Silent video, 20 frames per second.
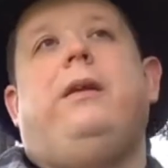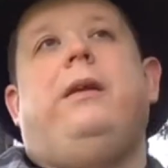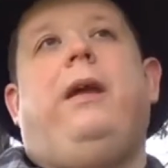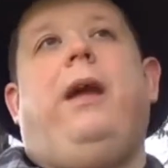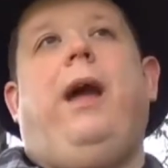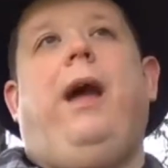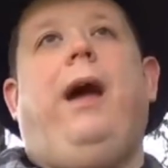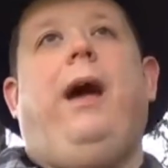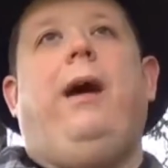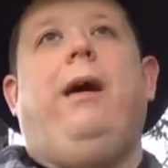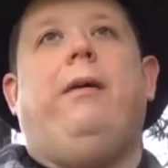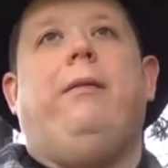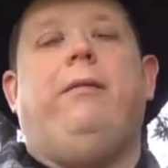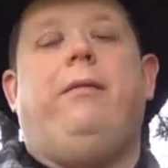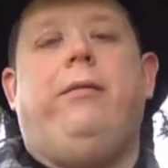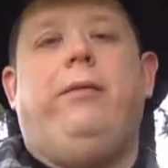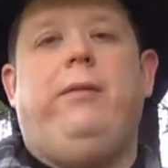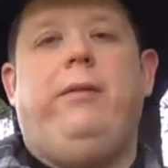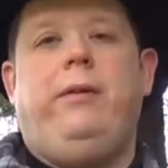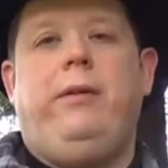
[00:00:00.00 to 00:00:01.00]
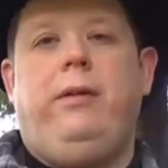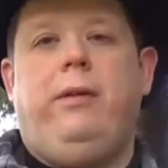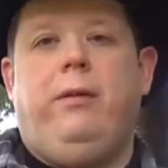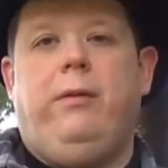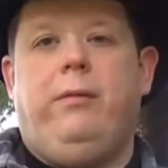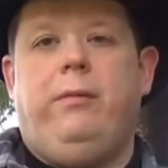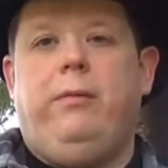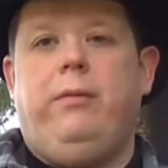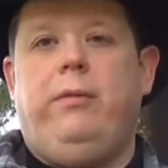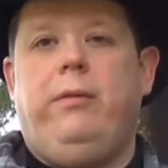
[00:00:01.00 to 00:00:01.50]
have
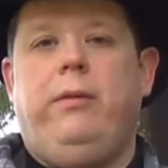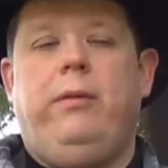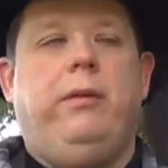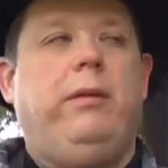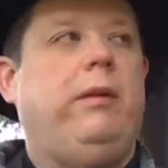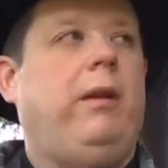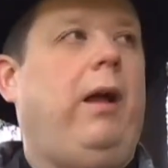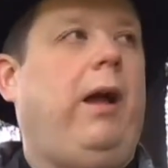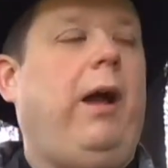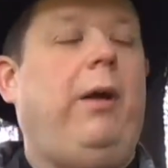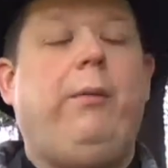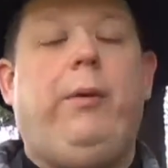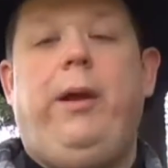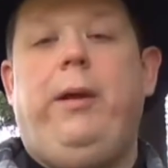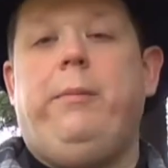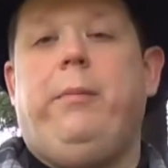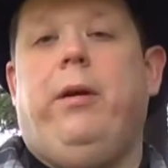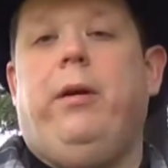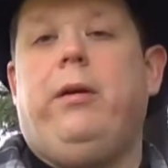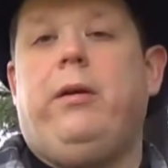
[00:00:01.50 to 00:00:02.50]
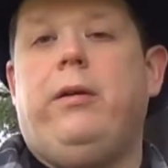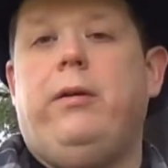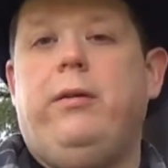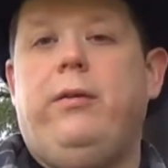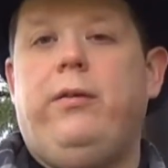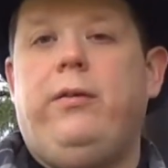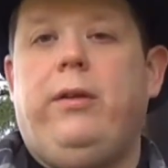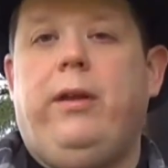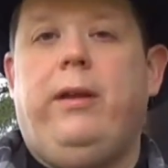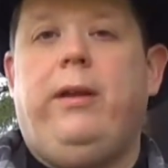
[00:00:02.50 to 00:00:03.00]
highway
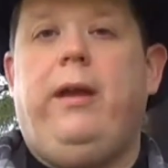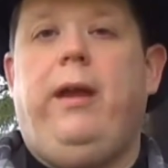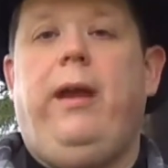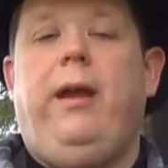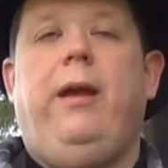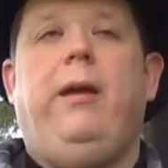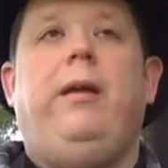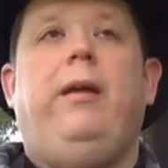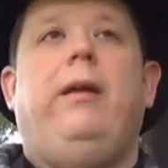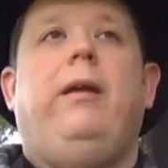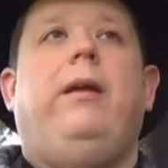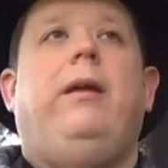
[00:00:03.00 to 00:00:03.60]
markers, like, hey,